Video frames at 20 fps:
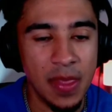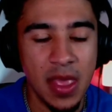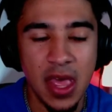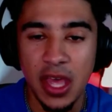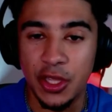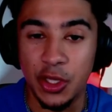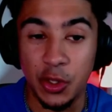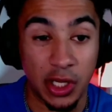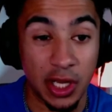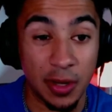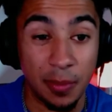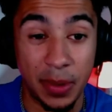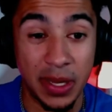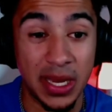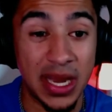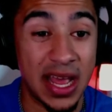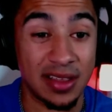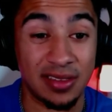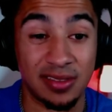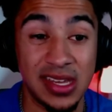You can beat
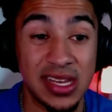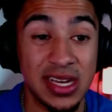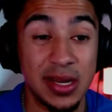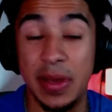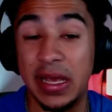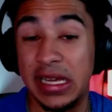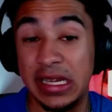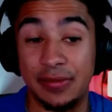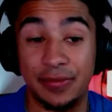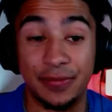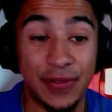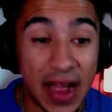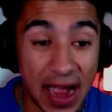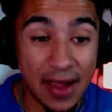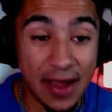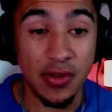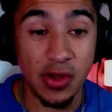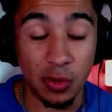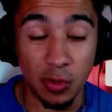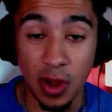SC to make it 5
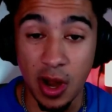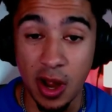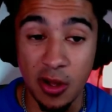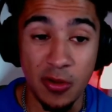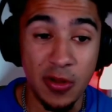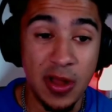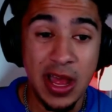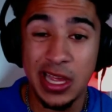in a row,